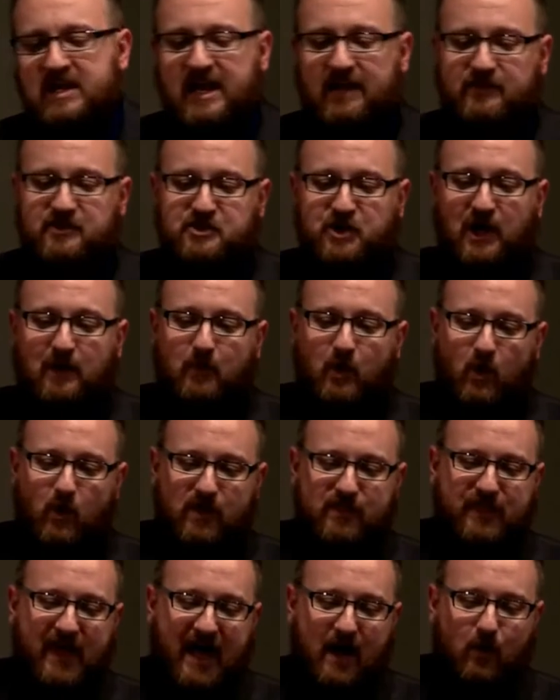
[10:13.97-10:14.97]
Now, the trouble
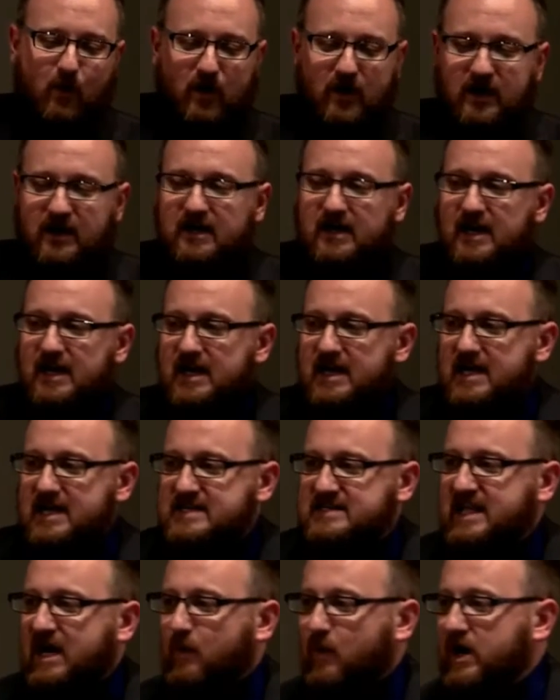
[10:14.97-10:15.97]
with that word
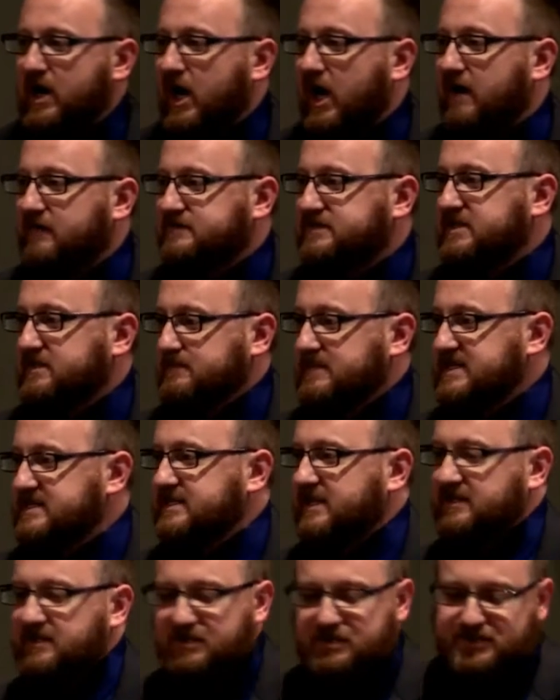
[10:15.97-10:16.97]
is that we often
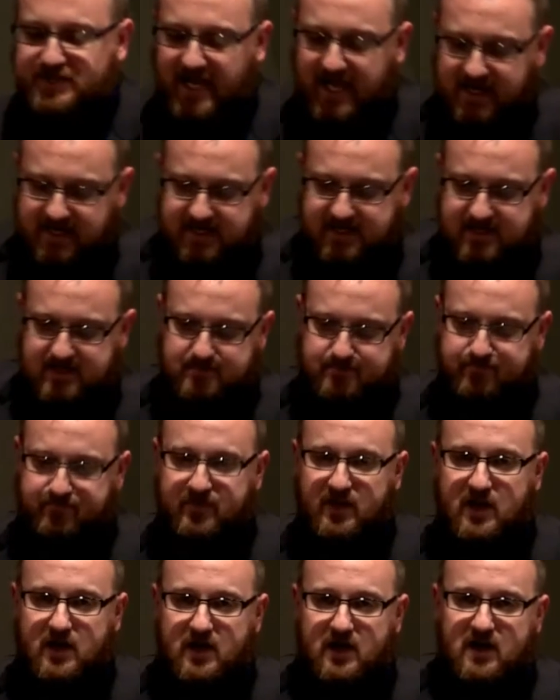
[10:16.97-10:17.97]
misunderstand it.
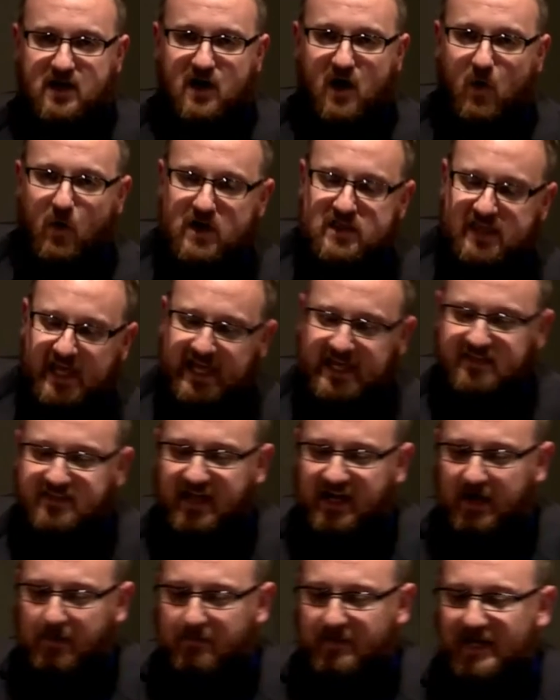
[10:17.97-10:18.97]
We think
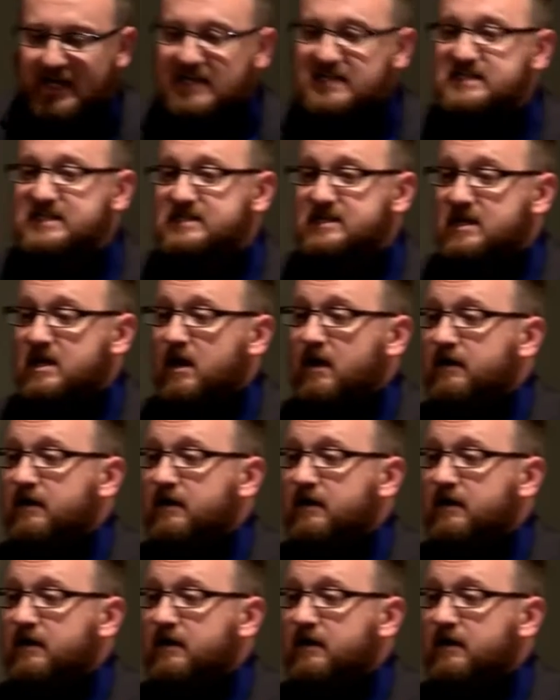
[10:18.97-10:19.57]
that it means,